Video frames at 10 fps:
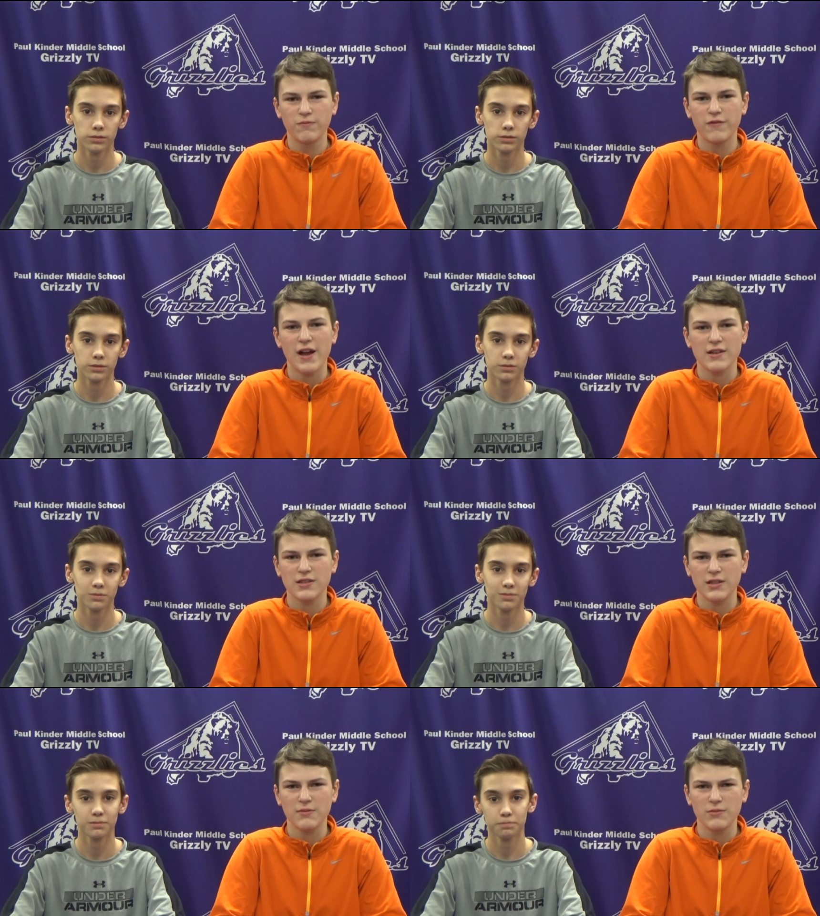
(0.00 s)
Speaker 1: facts
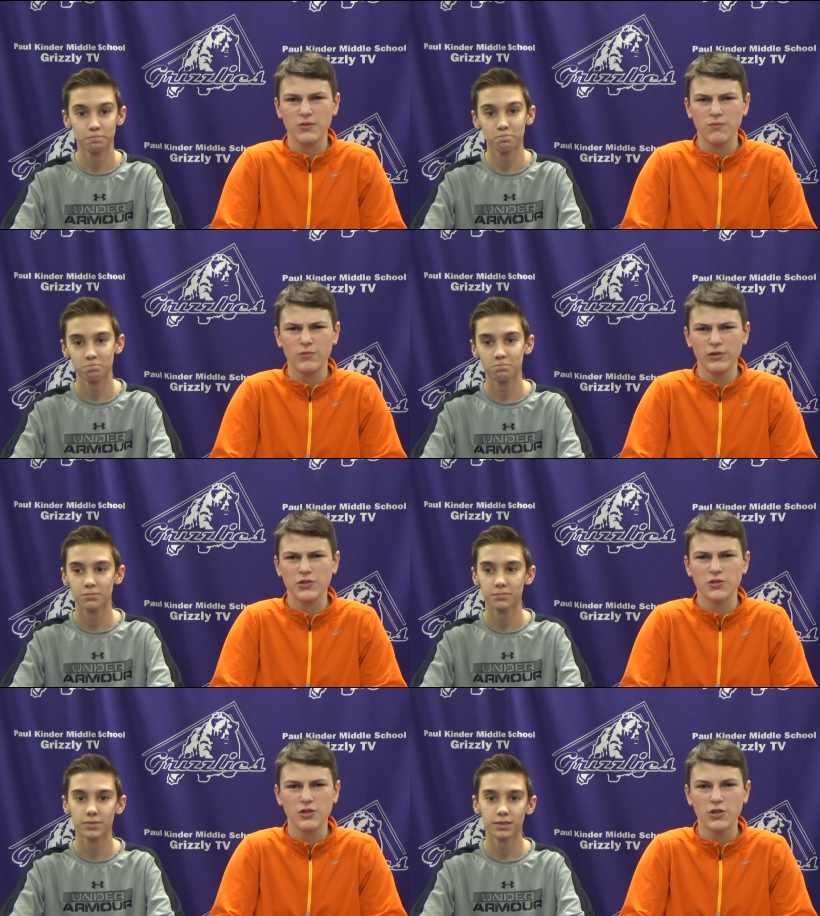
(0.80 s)
that you really
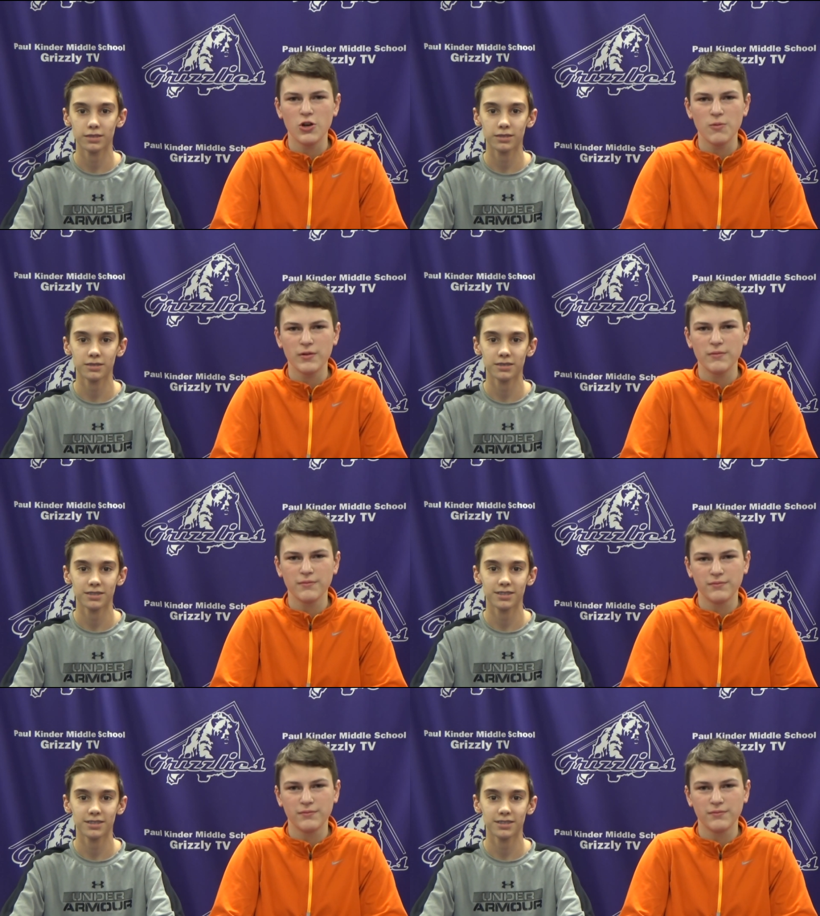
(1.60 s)
shouldn't know, but